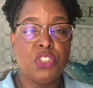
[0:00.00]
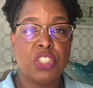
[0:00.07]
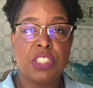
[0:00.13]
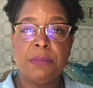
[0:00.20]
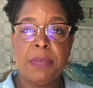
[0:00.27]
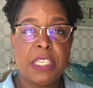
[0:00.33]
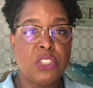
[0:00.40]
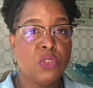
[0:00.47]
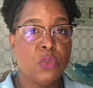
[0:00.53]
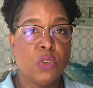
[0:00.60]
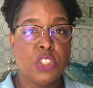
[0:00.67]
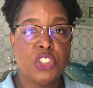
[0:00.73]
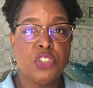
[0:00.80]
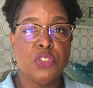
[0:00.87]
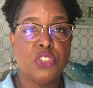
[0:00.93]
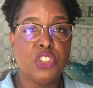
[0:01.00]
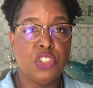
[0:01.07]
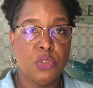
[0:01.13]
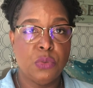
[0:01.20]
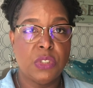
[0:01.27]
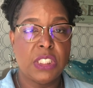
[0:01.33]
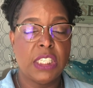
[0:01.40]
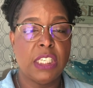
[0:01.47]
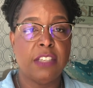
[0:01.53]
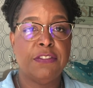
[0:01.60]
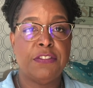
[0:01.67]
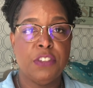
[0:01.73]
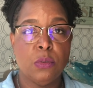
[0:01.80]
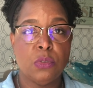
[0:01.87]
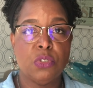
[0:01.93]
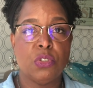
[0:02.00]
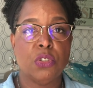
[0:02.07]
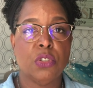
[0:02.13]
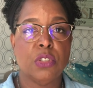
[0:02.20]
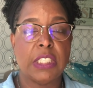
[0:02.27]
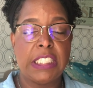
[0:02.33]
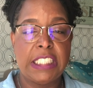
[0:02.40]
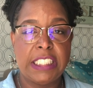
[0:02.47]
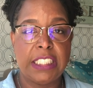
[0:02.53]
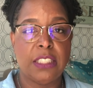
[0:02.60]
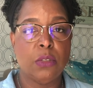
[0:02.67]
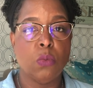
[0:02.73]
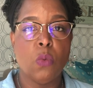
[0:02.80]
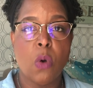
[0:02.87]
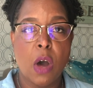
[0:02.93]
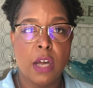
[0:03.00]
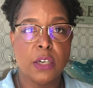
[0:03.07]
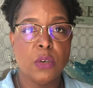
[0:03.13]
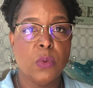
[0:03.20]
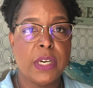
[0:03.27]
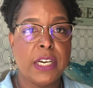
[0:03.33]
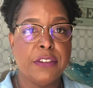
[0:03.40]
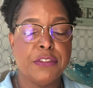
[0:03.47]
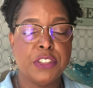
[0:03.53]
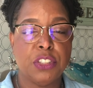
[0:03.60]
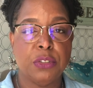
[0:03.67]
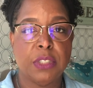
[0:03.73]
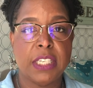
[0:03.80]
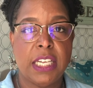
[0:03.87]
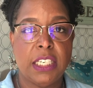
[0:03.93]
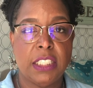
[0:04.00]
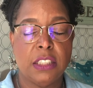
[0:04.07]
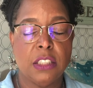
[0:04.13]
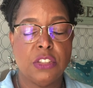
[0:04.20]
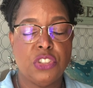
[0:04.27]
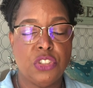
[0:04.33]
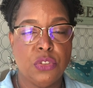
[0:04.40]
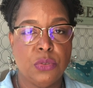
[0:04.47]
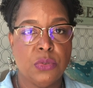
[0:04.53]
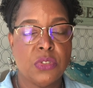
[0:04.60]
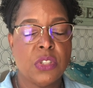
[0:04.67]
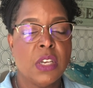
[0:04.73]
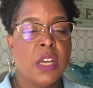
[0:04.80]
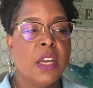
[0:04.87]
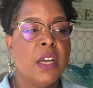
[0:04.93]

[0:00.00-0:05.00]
Just make sure you're using filtered, clean water whenever you're cutting the juice.